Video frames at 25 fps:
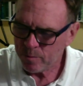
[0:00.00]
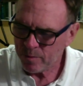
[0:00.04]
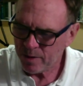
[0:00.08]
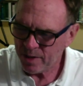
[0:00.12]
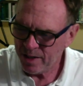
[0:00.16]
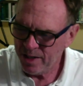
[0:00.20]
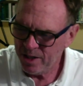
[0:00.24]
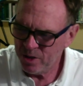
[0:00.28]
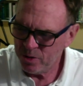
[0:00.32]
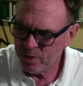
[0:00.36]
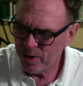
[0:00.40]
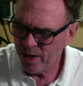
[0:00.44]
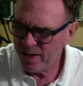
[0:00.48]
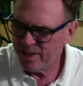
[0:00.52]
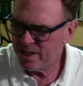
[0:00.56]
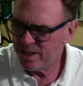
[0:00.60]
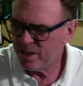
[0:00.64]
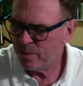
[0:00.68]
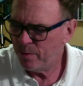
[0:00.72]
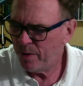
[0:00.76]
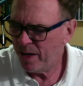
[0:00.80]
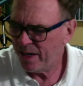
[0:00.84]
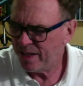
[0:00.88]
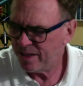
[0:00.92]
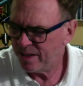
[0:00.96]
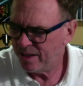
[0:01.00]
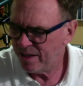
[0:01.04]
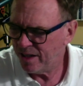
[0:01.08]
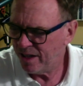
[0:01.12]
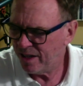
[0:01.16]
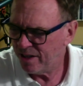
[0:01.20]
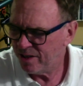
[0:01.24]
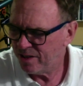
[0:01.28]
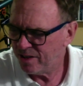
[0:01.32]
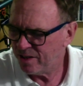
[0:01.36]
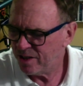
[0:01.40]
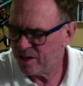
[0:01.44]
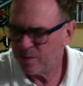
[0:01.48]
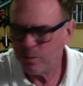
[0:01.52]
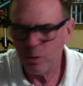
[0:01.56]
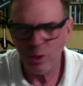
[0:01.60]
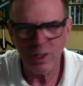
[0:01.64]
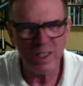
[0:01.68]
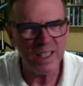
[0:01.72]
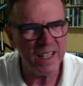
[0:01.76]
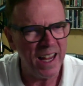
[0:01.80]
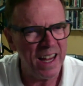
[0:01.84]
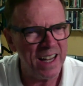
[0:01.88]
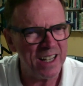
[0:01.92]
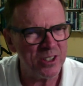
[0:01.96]
He tries to make, there's more
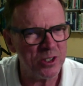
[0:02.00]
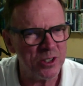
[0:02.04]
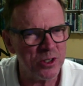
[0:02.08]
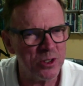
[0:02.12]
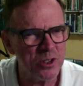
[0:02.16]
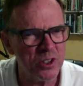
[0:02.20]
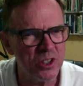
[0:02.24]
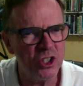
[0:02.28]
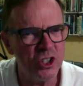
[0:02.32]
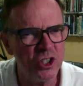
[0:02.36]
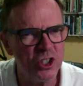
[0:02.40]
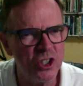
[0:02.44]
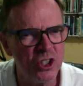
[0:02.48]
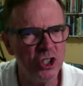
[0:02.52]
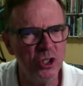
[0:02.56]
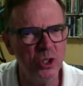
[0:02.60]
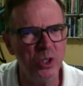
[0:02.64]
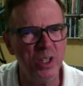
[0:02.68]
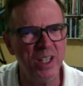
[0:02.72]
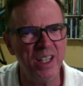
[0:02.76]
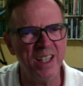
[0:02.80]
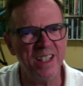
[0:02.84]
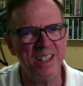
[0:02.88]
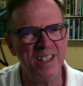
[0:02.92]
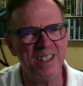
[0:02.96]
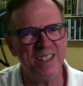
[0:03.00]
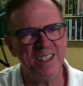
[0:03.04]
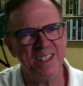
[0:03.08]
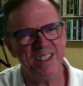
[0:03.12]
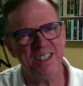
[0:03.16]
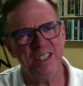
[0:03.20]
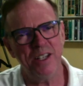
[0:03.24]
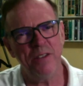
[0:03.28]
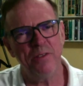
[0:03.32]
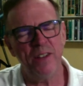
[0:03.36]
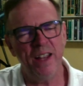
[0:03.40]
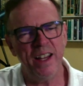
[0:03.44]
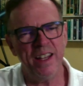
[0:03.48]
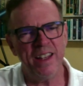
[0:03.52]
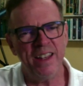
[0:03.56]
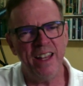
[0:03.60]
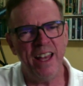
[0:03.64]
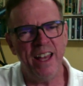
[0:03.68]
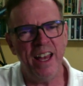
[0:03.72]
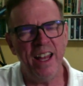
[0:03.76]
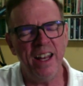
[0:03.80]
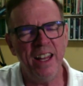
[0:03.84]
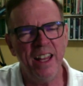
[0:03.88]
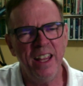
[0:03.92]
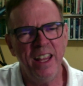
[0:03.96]
gangsters and shootings and stuff like
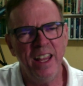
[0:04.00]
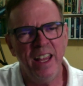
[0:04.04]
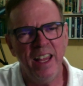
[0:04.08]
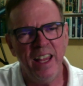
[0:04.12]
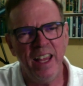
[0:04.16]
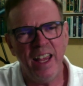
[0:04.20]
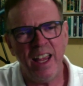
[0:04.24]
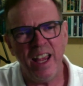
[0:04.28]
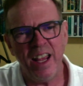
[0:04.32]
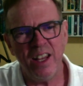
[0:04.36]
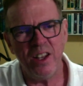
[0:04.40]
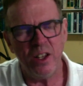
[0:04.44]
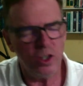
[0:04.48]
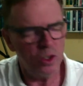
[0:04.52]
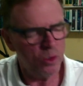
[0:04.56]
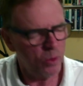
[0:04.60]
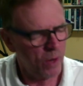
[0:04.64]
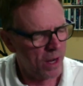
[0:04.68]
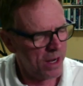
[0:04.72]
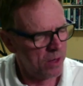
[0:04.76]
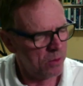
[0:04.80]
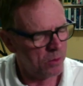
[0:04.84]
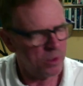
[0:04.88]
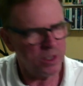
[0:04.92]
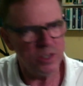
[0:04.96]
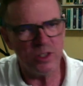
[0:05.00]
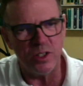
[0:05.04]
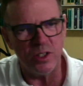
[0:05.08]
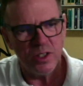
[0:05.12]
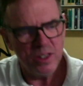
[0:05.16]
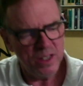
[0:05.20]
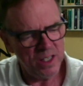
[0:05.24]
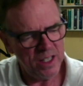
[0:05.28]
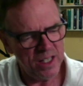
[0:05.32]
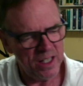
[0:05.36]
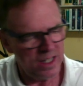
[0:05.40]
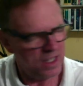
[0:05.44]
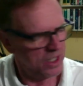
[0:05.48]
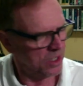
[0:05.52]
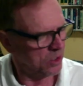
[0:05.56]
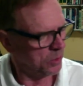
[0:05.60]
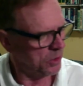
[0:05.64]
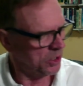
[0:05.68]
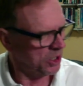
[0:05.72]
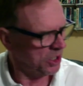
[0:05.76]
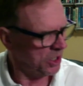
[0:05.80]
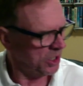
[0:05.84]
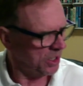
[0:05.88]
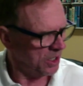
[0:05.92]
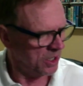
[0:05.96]
that. And the great ones are these,
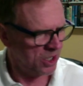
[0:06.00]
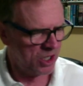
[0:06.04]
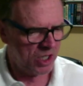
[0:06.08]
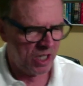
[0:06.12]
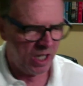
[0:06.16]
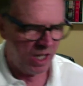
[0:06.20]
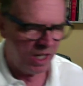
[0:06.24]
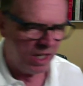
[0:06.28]
which is